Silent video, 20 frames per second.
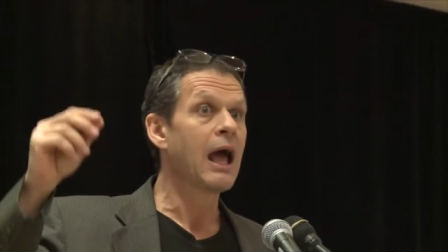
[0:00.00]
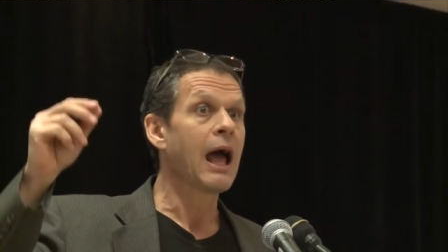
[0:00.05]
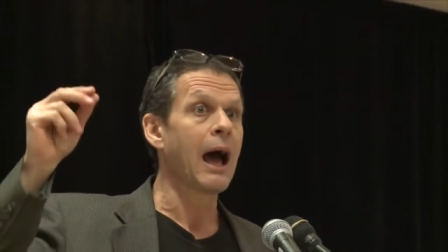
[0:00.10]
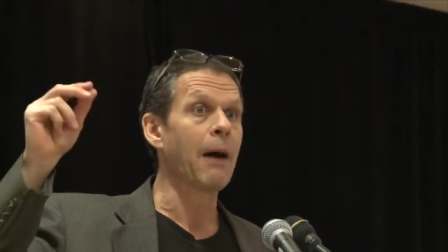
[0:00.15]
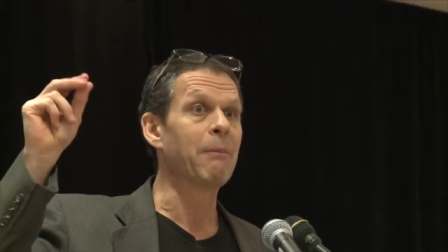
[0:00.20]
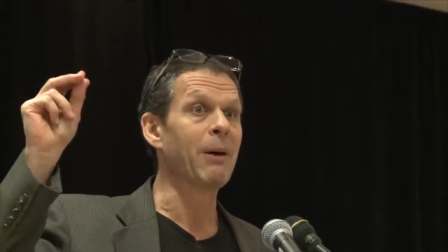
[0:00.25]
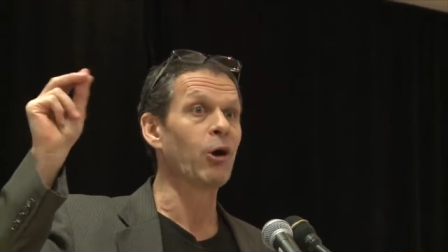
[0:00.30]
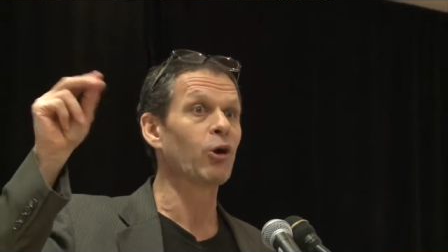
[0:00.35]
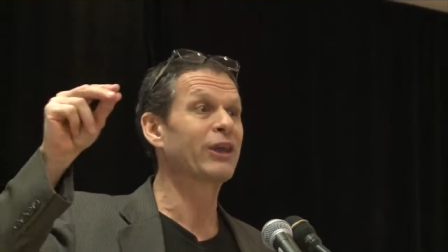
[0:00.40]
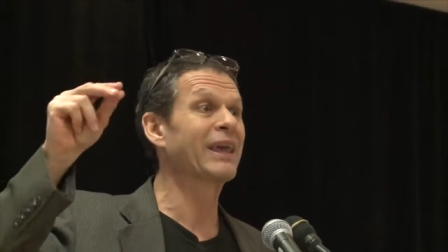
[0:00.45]

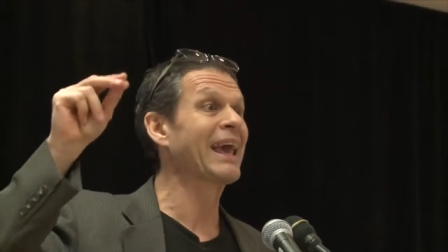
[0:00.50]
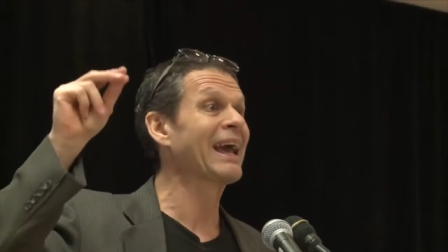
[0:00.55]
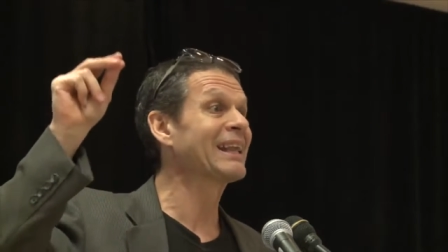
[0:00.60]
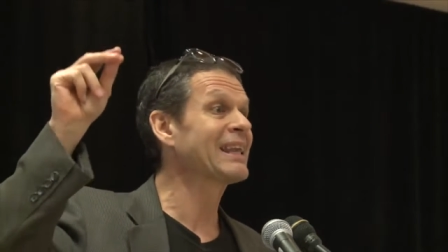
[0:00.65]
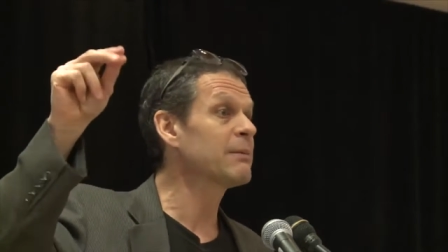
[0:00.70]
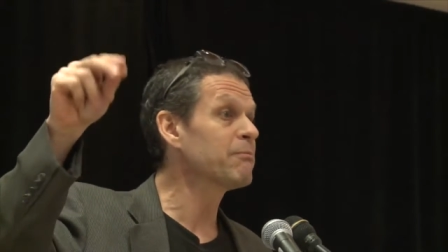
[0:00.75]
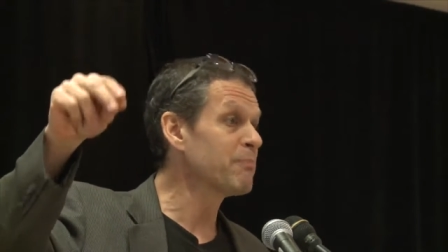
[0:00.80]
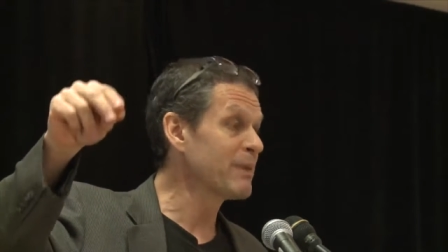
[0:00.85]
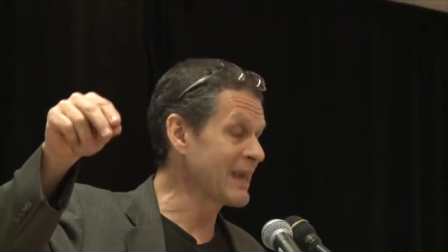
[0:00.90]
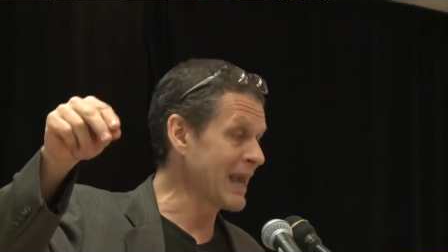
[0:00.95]
about
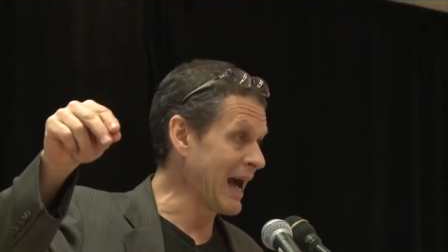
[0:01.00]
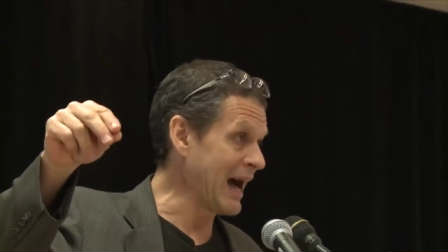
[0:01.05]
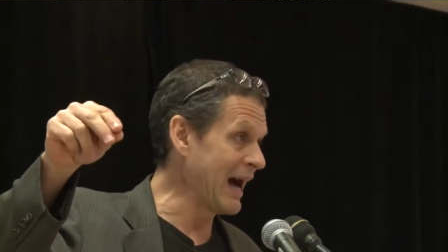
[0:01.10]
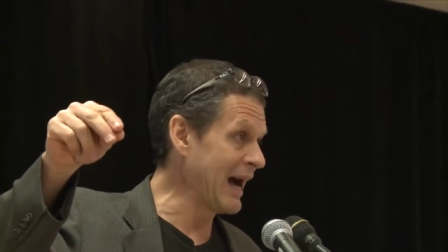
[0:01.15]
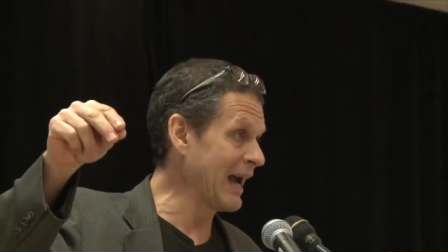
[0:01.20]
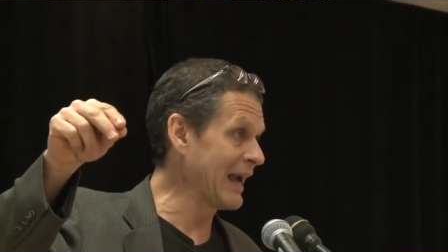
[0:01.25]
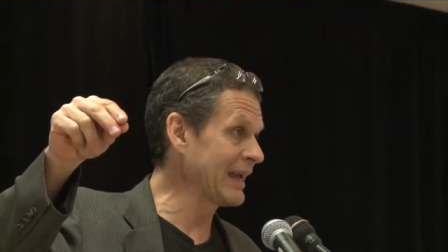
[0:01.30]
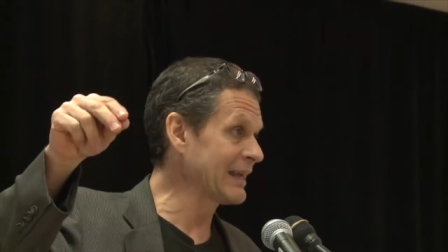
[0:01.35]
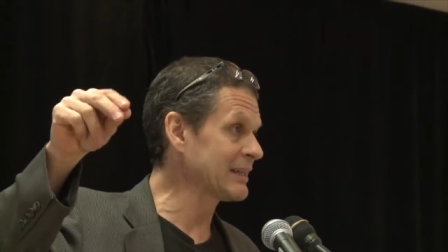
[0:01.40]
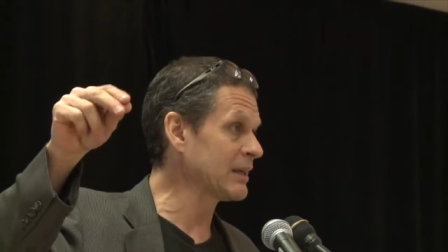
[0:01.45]
getting
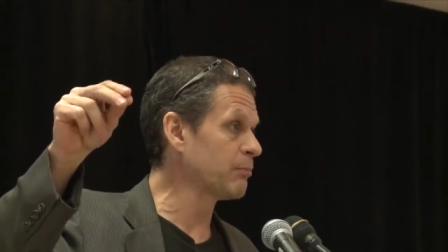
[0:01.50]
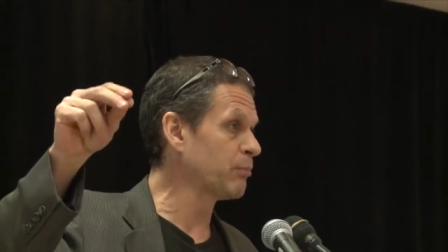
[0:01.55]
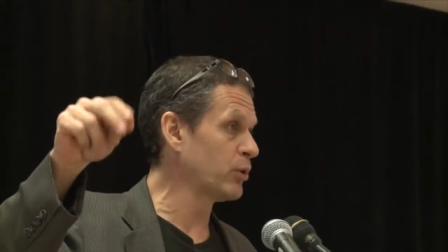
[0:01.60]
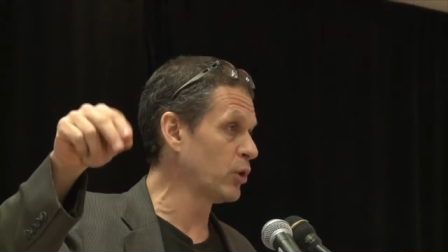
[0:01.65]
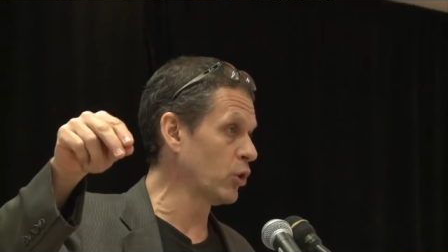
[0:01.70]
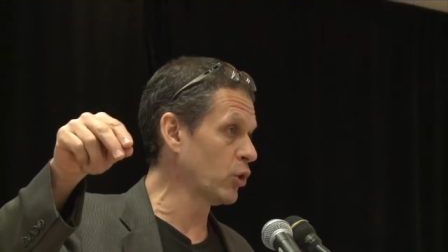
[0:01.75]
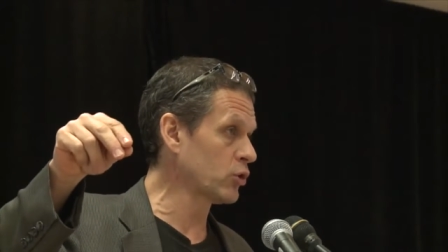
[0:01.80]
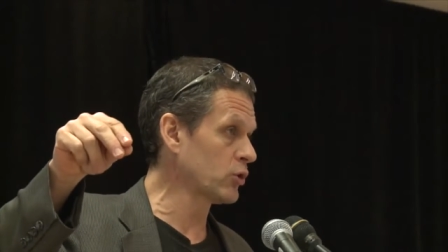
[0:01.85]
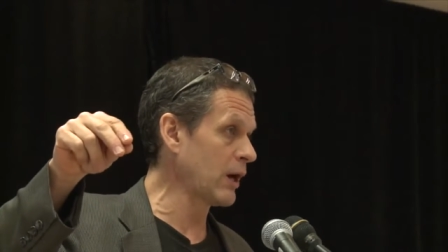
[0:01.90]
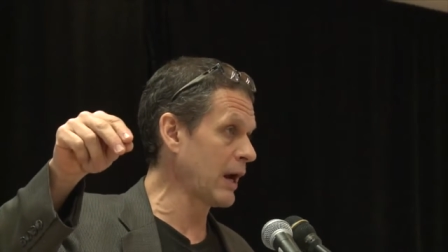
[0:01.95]
behind a
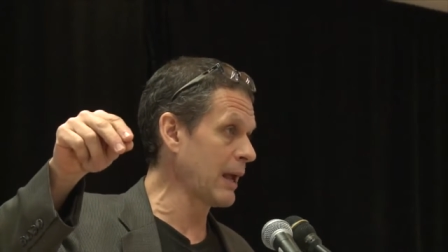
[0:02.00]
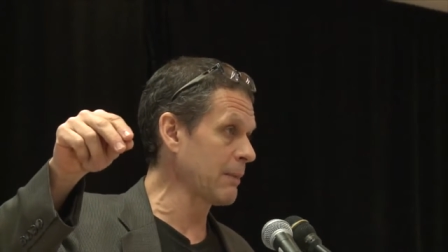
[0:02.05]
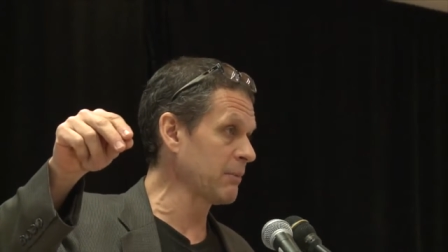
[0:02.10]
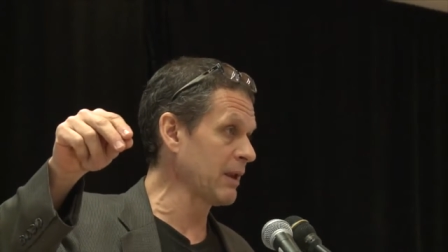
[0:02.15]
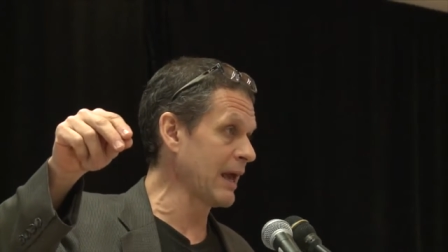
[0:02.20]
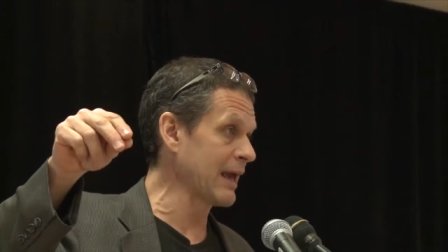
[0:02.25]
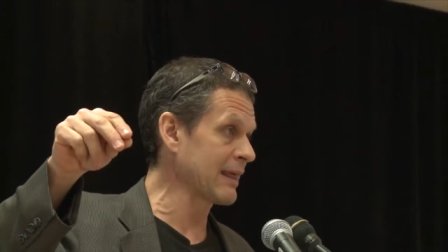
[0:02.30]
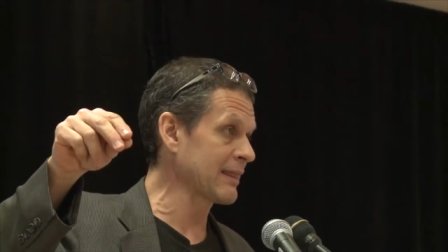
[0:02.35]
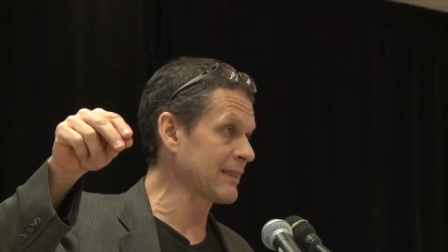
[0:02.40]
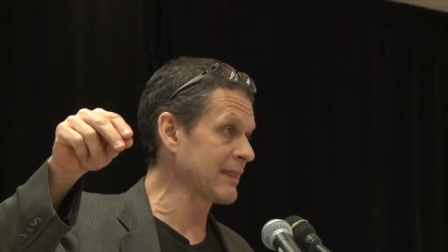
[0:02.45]
program
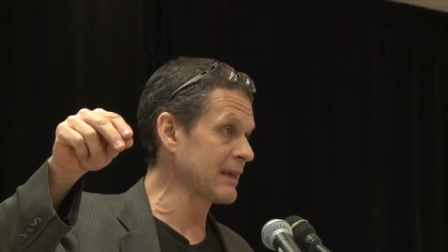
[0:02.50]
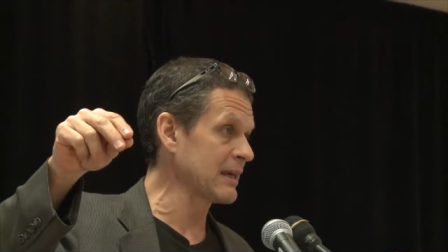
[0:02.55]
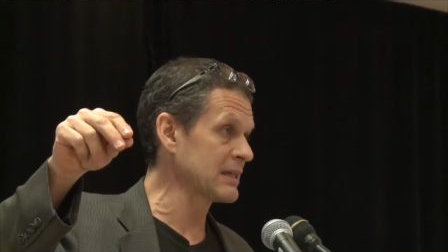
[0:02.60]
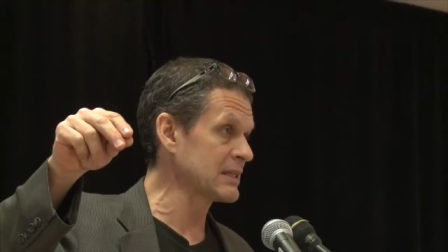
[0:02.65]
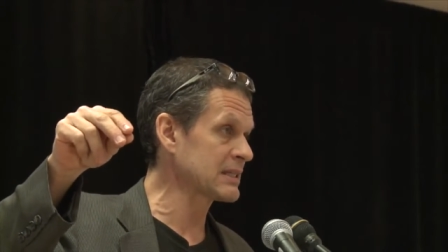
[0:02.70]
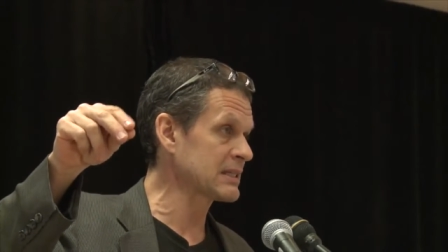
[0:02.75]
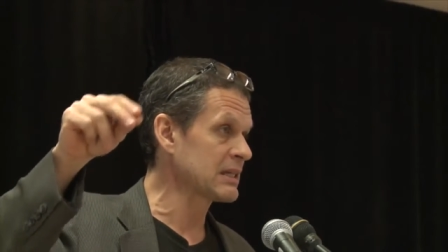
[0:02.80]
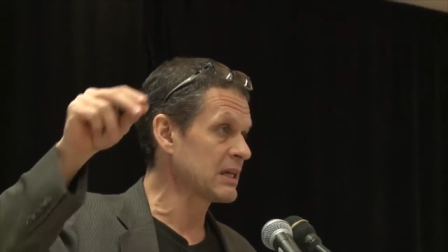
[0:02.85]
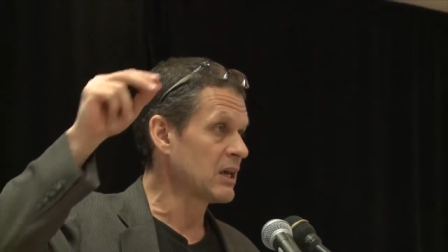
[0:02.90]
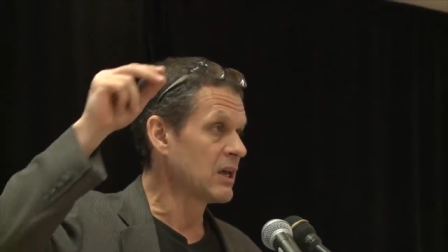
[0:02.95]
like
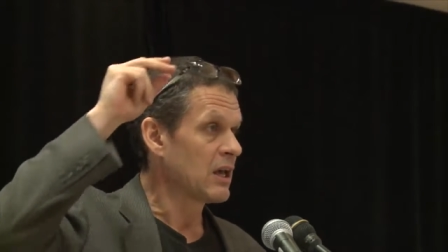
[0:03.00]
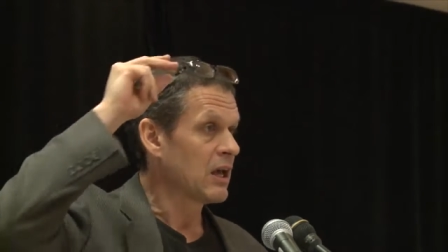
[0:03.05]
this